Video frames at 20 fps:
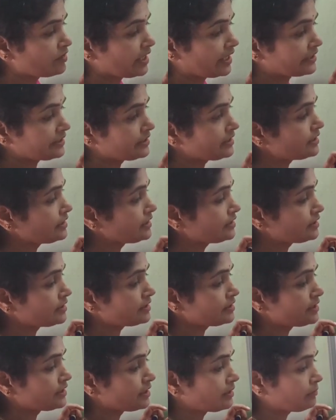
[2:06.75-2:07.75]
Either
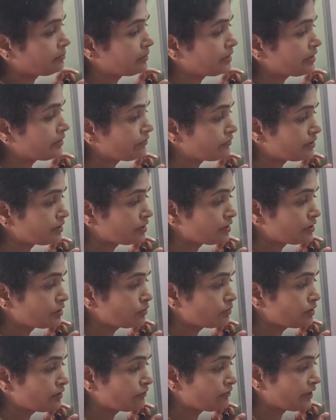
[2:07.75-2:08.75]
the number you
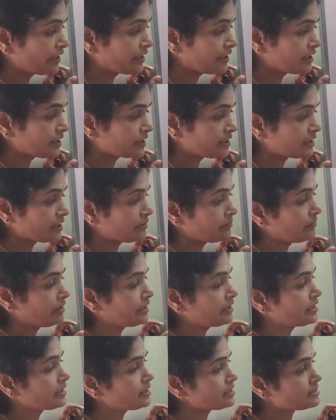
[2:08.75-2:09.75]
will find that the
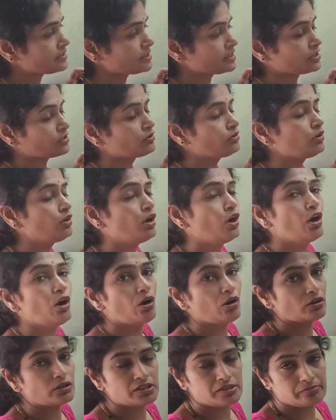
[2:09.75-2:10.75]
remainder is 0
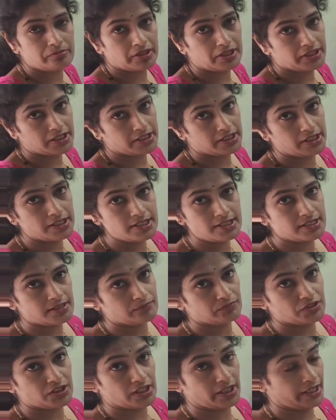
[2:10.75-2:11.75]
or remainder is
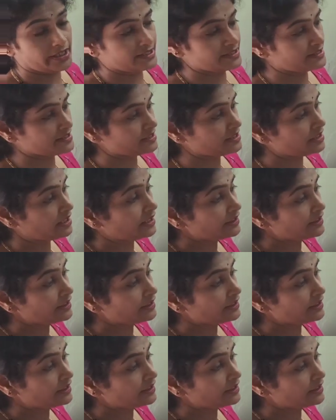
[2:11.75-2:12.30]
something else.